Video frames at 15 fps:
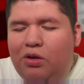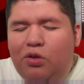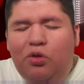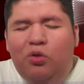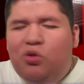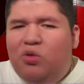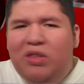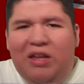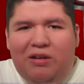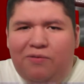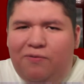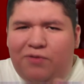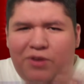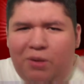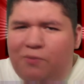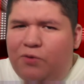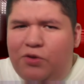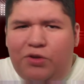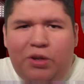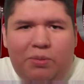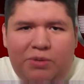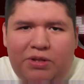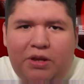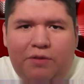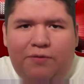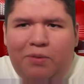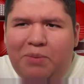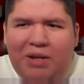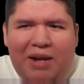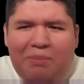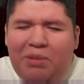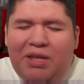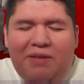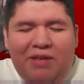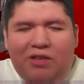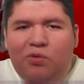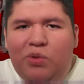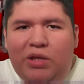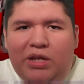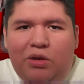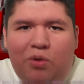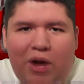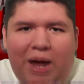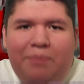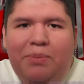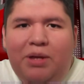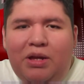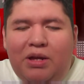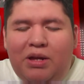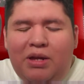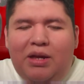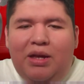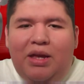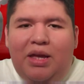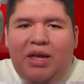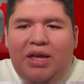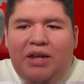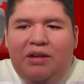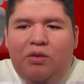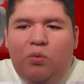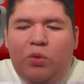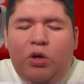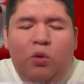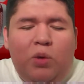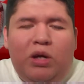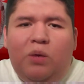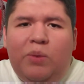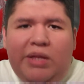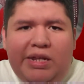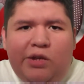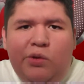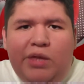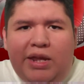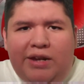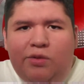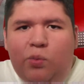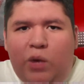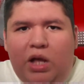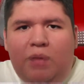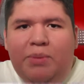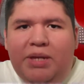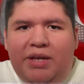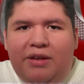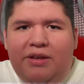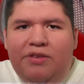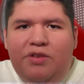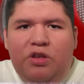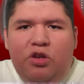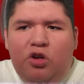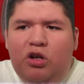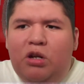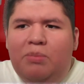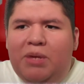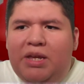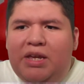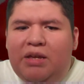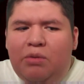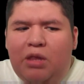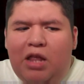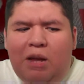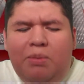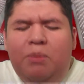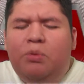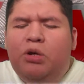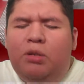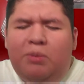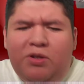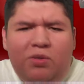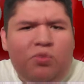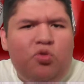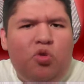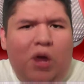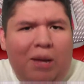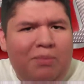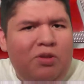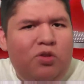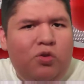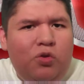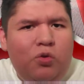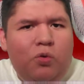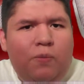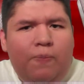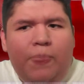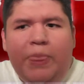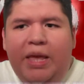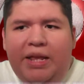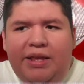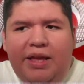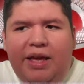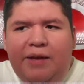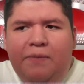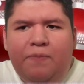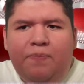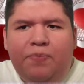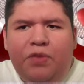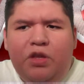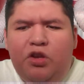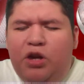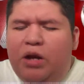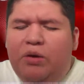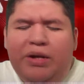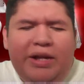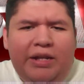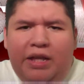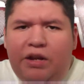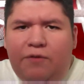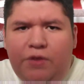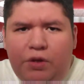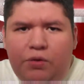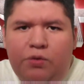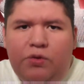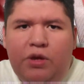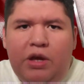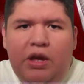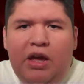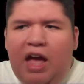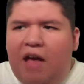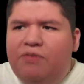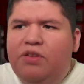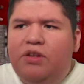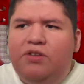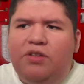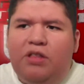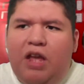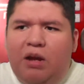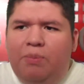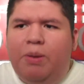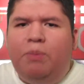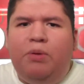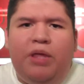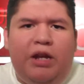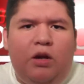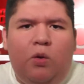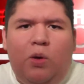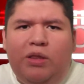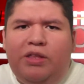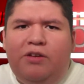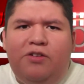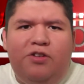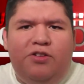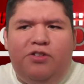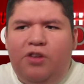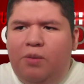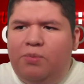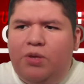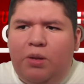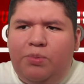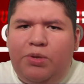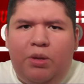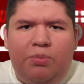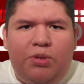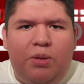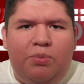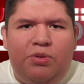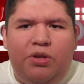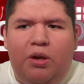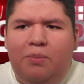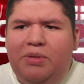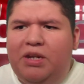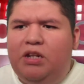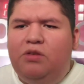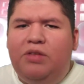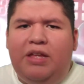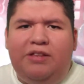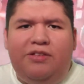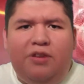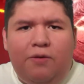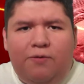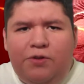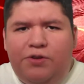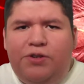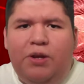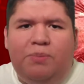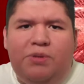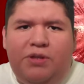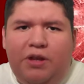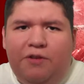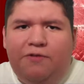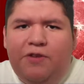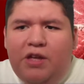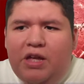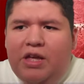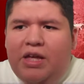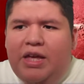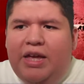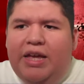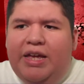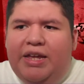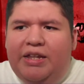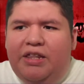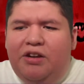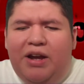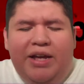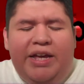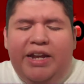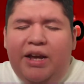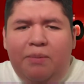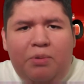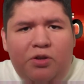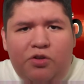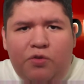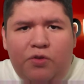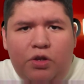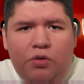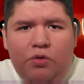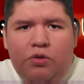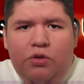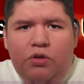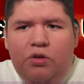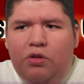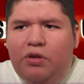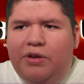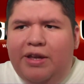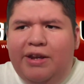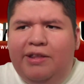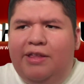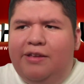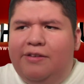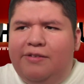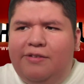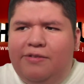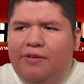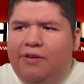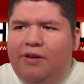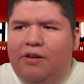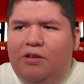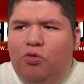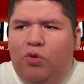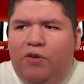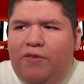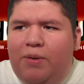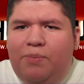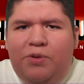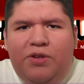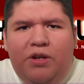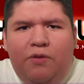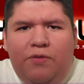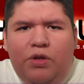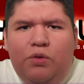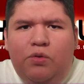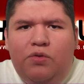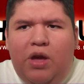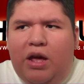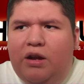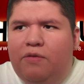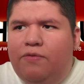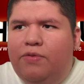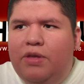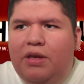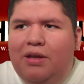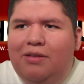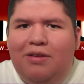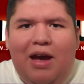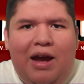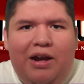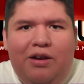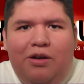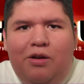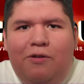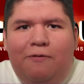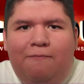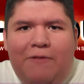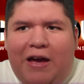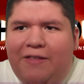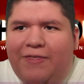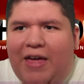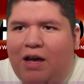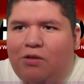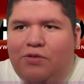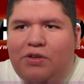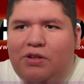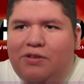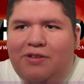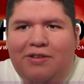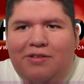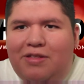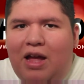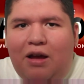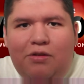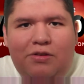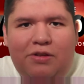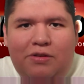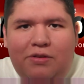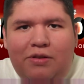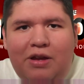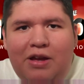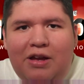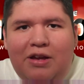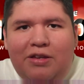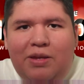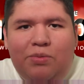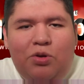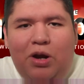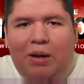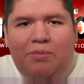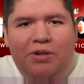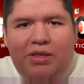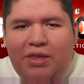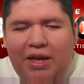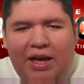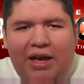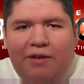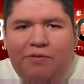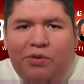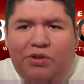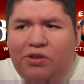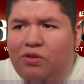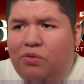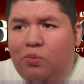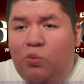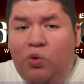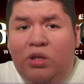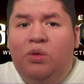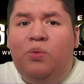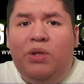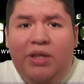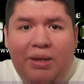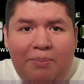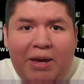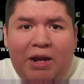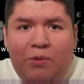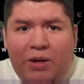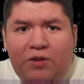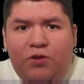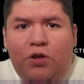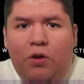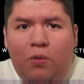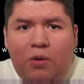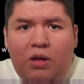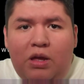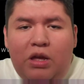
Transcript: know, don't do that sub for sub stuff. I mean, I believe that's really crap. And we don't want to really do that as well, because you're going to be, a lot of people are going to be subscribing to you, and yet you're not going to get a lot of views. I've seen there's a lot of people that go out there just sub, and they do that sub for sub stuff, and they're not getting a bunch of views. You know, they're getting like 25% of views out of the entire 5,000, 6,000 subscribers that they have, which is really, really a bad ratio.